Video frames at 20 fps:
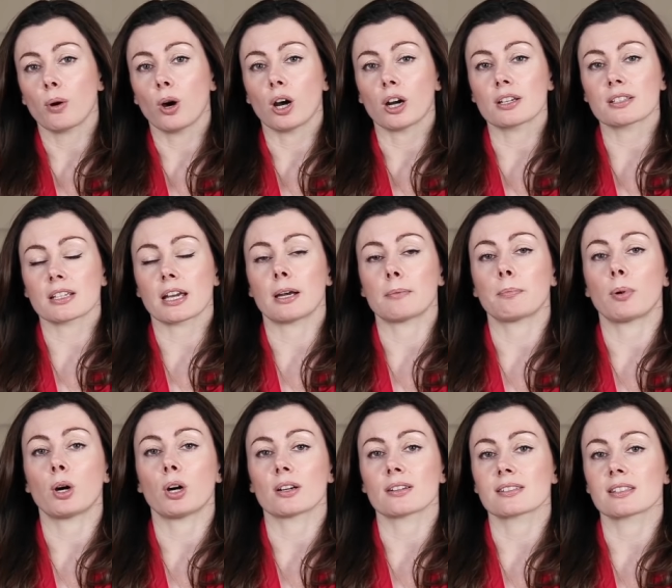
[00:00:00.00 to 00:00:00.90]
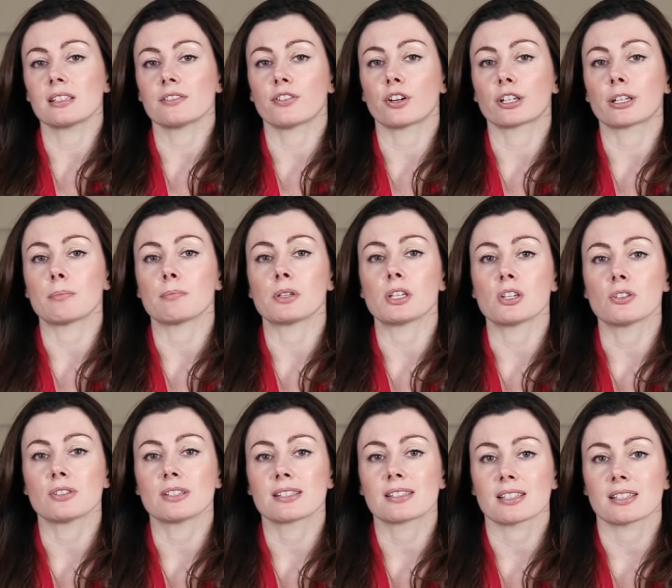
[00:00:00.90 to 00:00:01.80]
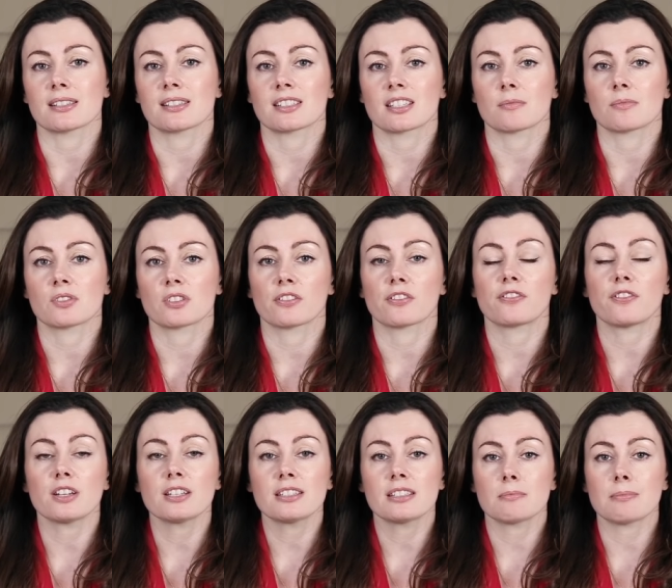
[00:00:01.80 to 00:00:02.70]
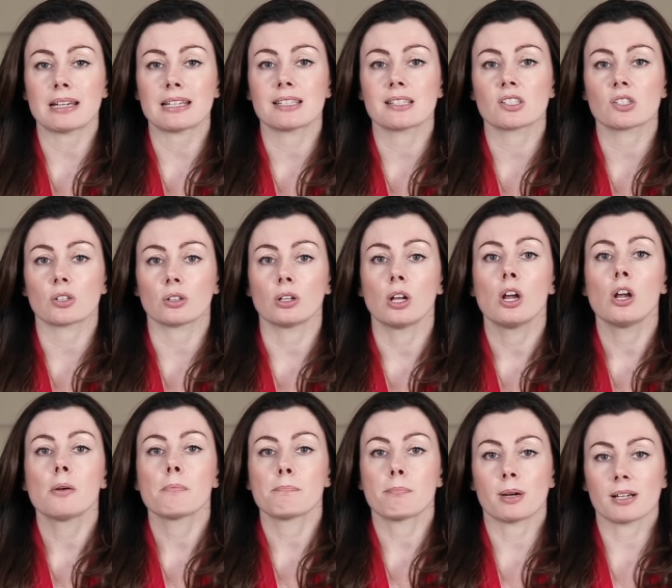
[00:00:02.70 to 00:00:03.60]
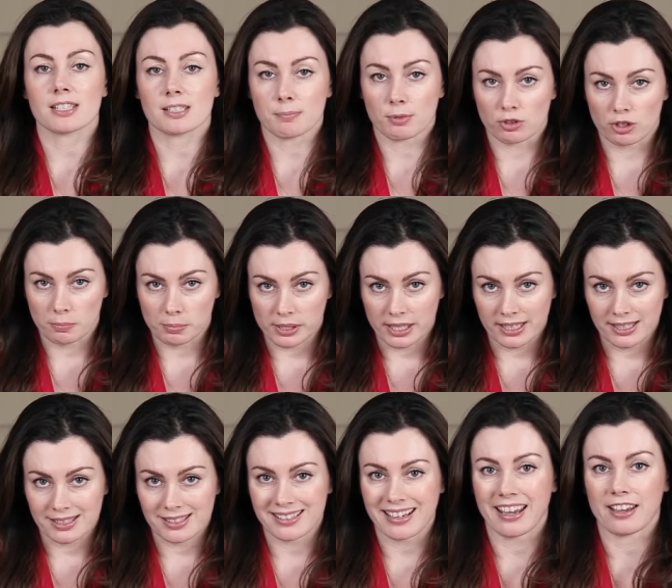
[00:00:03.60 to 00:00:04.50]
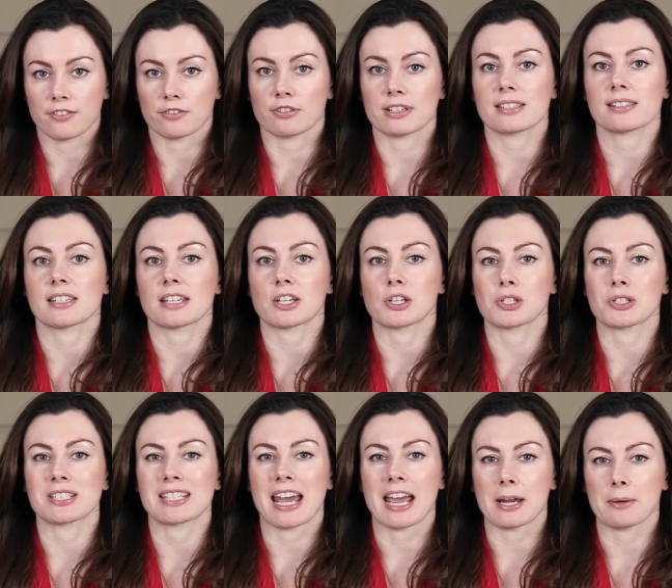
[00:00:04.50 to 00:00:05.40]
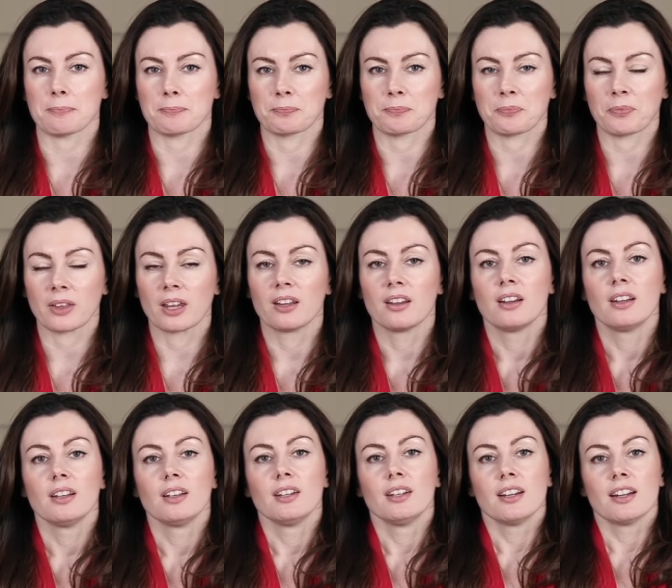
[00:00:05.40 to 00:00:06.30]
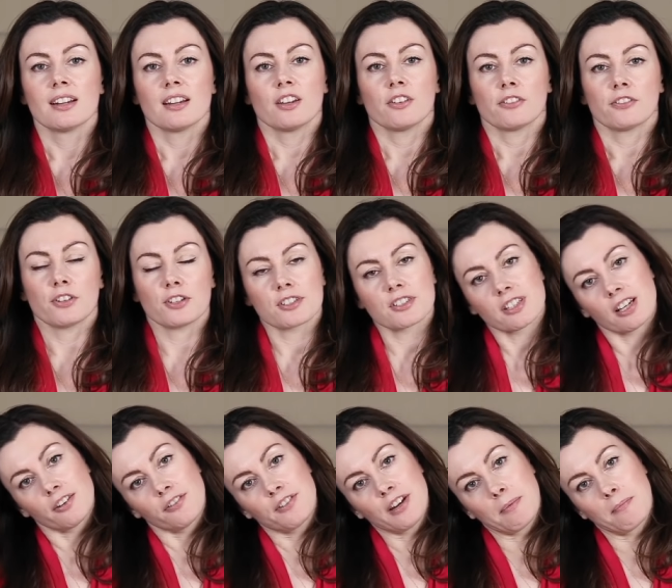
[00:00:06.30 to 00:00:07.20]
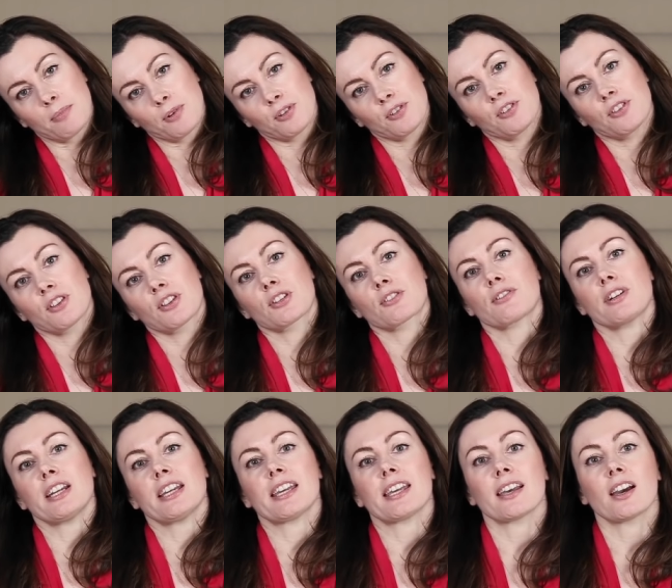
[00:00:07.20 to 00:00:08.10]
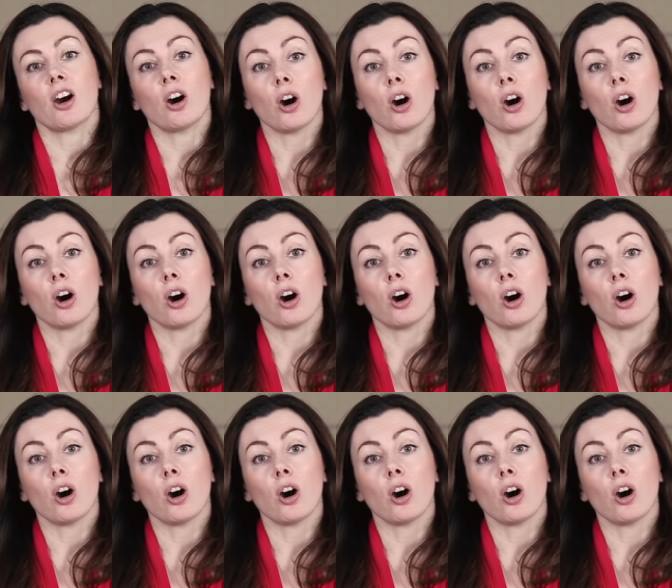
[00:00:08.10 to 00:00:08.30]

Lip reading: part and parcel of our immune system. So fundamental, must be replaced every single day. Foodstuff number three,